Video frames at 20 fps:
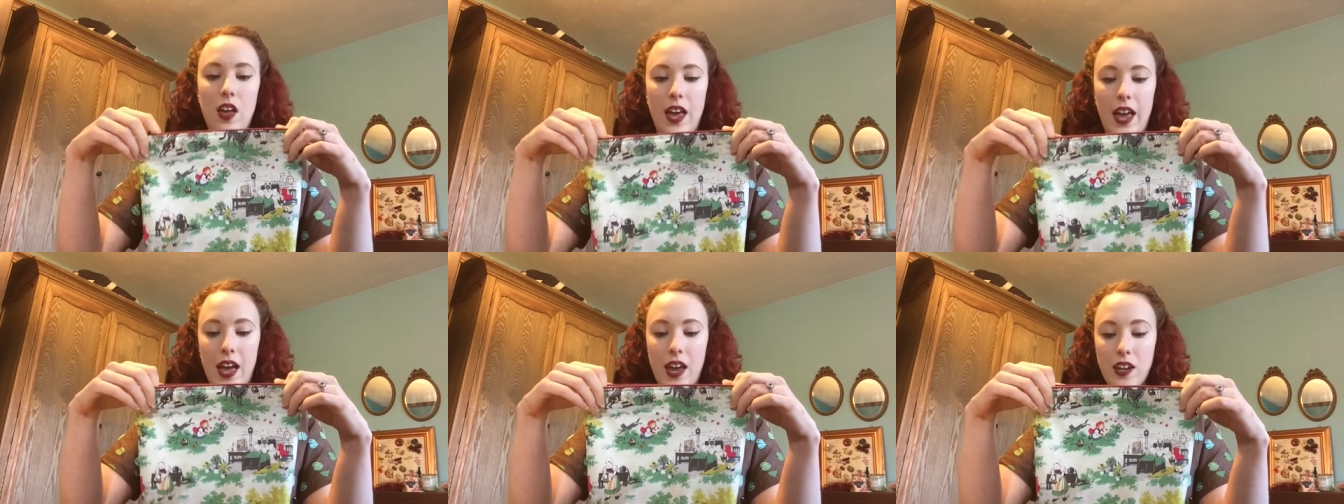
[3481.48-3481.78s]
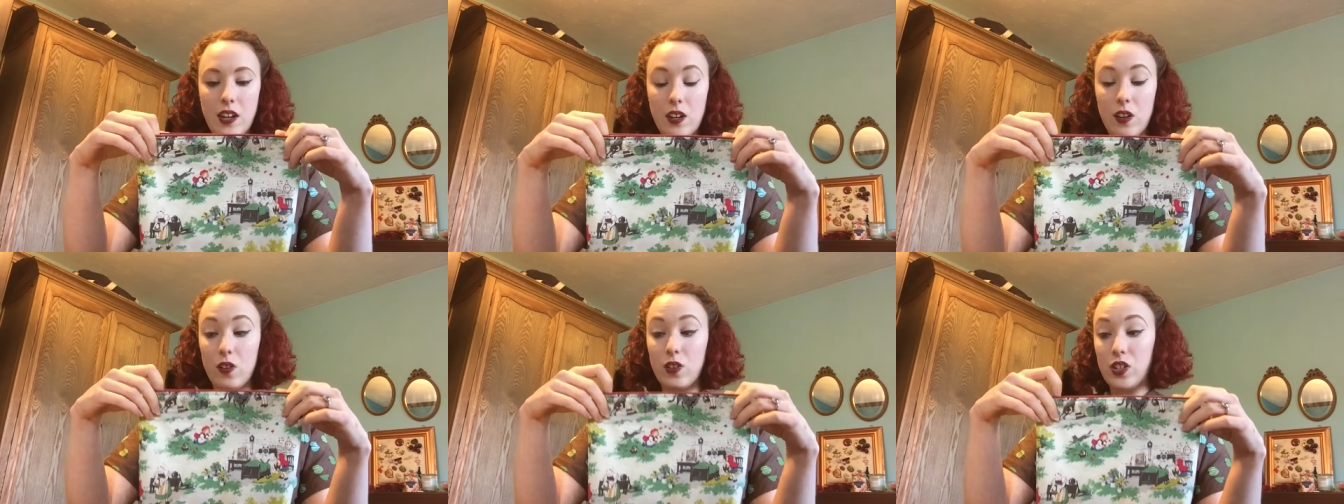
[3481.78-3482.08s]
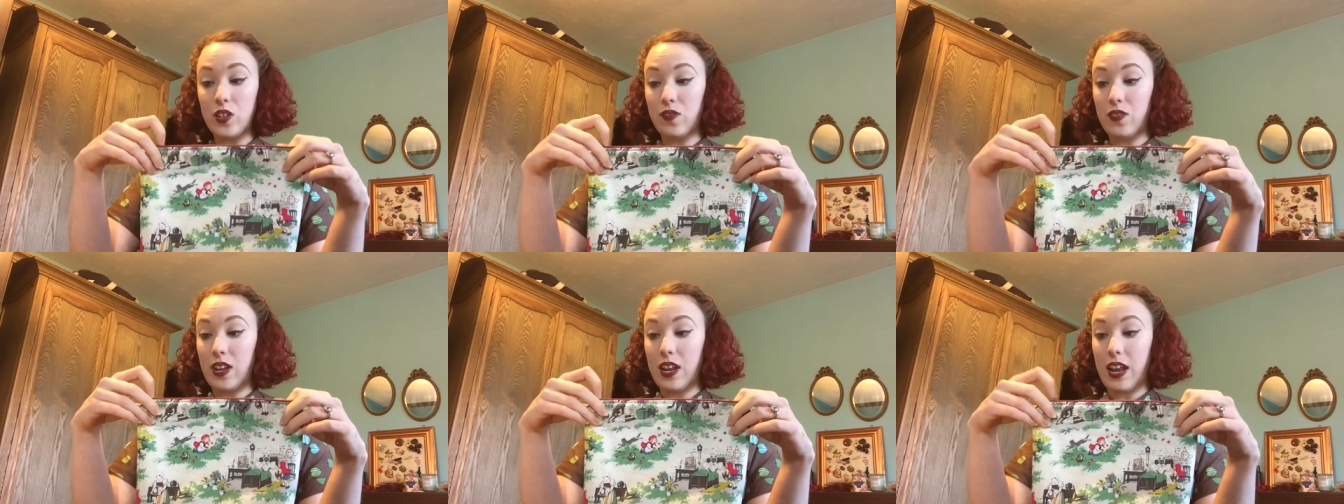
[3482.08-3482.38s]
I had a
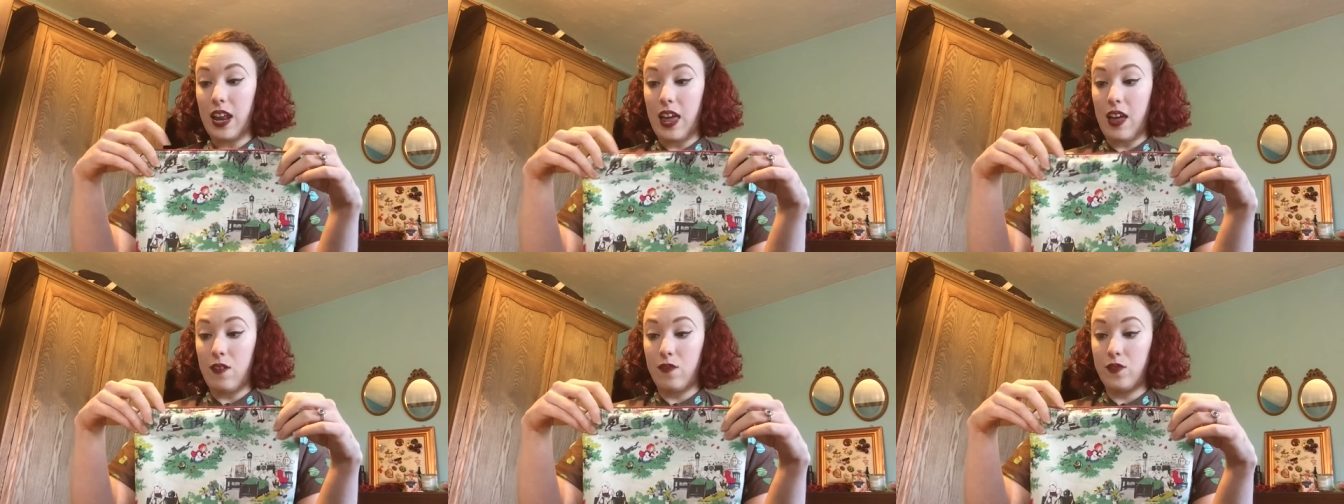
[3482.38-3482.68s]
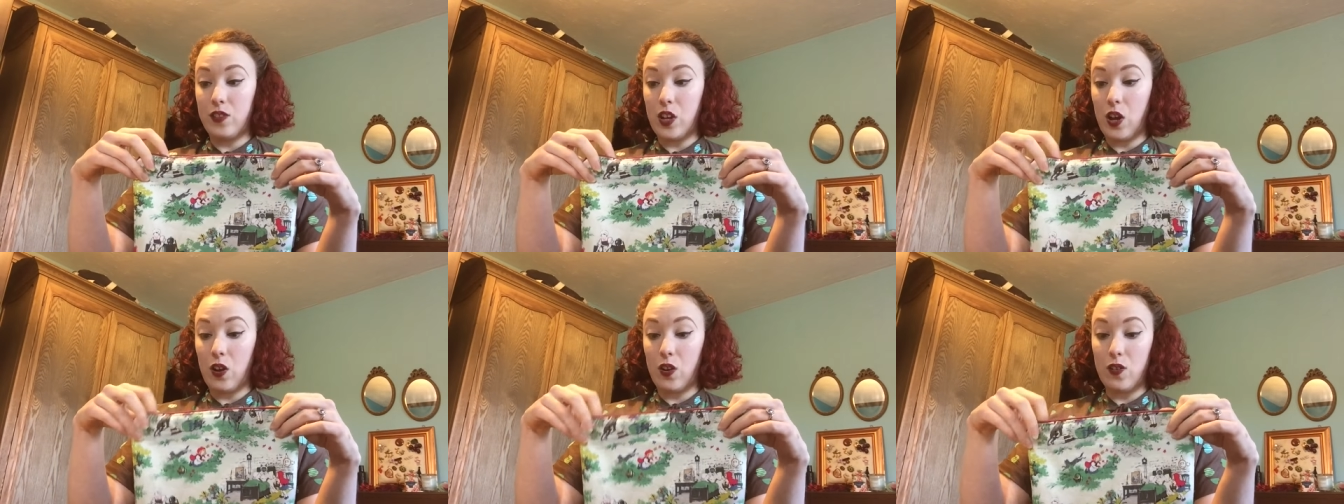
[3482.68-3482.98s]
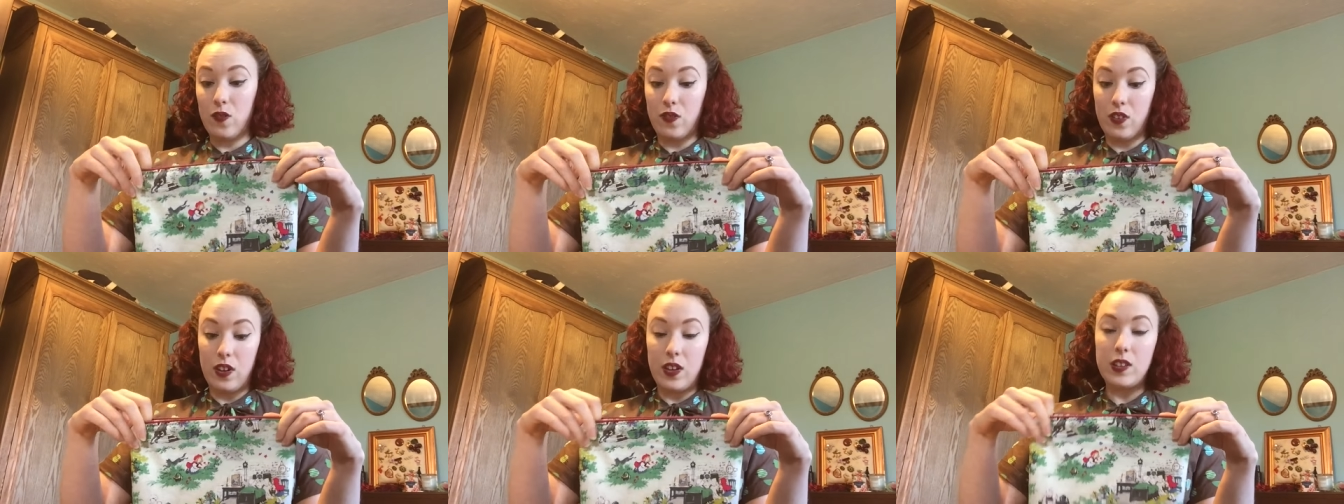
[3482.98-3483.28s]
lot of it left
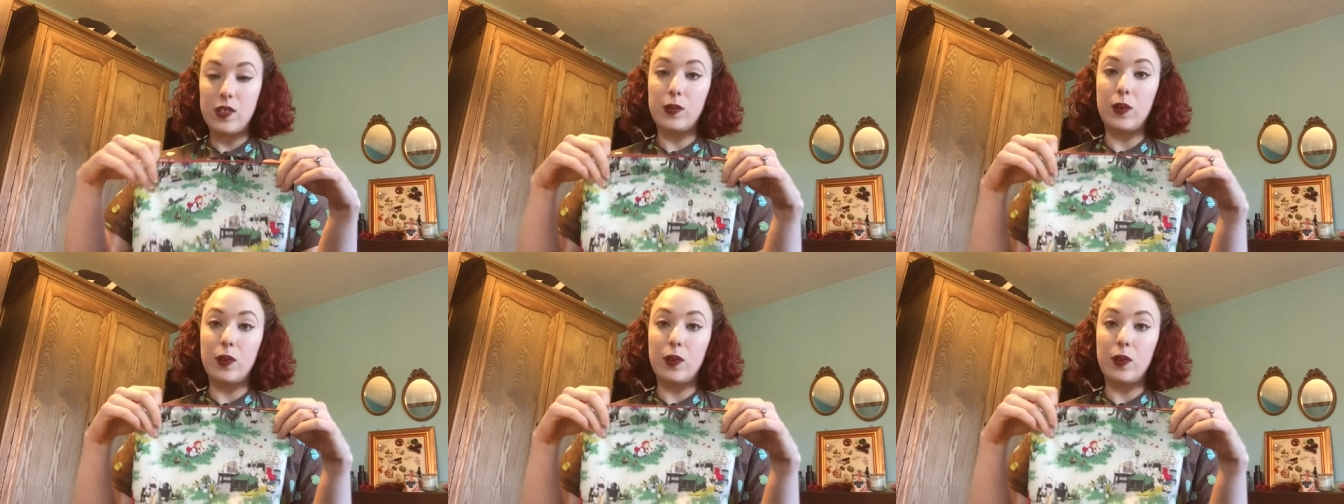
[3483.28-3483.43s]
over,